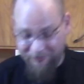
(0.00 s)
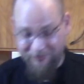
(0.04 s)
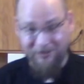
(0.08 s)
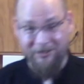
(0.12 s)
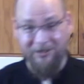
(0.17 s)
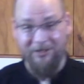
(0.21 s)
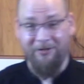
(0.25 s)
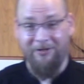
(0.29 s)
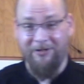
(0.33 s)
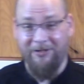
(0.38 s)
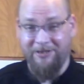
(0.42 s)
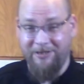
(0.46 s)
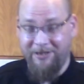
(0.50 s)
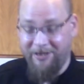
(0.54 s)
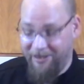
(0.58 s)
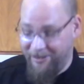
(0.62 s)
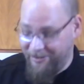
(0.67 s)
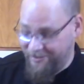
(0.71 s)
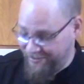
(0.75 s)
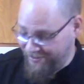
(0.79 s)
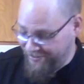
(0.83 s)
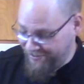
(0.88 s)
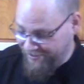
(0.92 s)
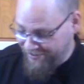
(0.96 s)
serious,
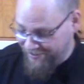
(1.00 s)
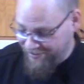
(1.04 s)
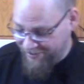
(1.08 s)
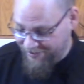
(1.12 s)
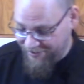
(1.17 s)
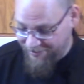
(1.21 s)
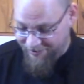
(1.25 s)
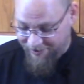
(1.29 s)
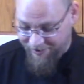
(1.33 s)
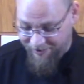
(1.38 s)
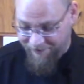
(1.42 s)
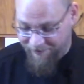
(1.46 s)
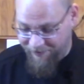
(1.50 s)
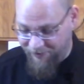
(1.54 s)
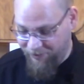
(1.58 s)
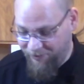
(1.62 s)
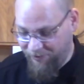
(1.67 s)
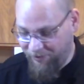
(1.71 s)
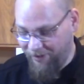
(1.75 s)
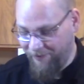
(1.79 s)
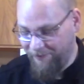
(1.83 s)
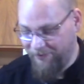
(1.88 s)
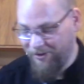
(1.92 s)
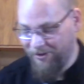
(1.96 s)
guys. If you
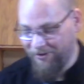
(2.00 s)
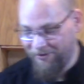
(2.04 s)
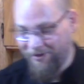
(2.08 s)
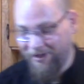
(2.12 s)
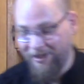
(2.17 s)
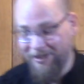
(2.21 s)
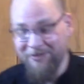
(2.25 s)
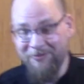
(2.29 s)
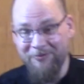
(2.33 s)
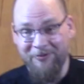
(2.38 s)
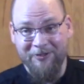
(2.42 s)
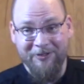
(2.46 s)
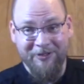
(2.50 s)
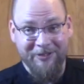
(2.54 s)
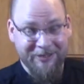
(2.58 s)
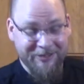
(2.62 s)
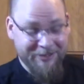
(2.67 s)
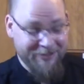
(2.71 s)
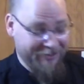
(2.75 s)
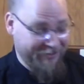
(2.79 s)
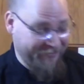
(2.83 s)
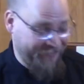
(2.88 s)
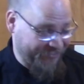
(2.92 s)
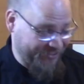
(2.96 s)
rub your eyes with this
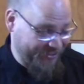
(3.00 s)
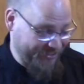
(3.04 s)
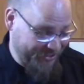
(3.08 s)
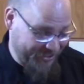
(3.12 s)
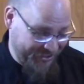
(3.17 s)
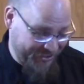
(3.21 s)
stuff on your